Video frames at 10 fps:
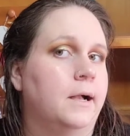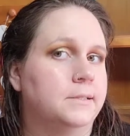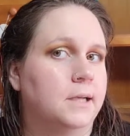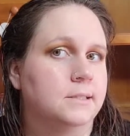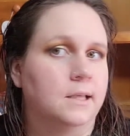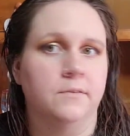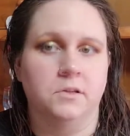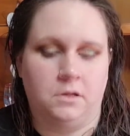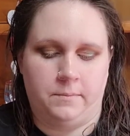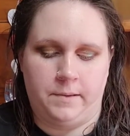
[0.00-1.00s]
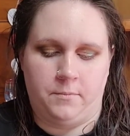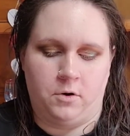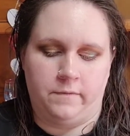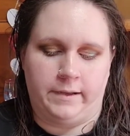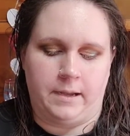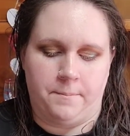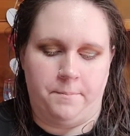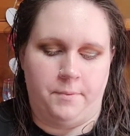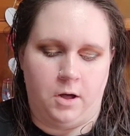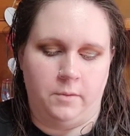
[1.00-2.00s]
It does give a little bit more of like a
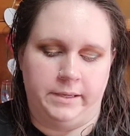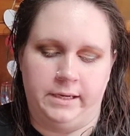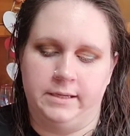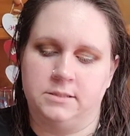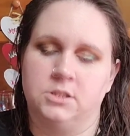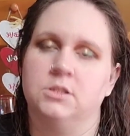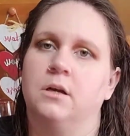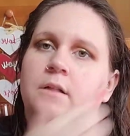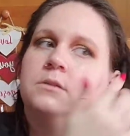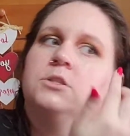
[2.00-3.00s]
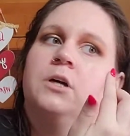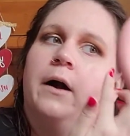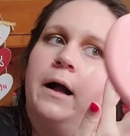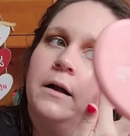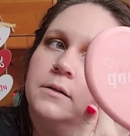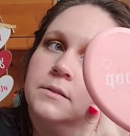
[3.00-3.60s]
balminess to it.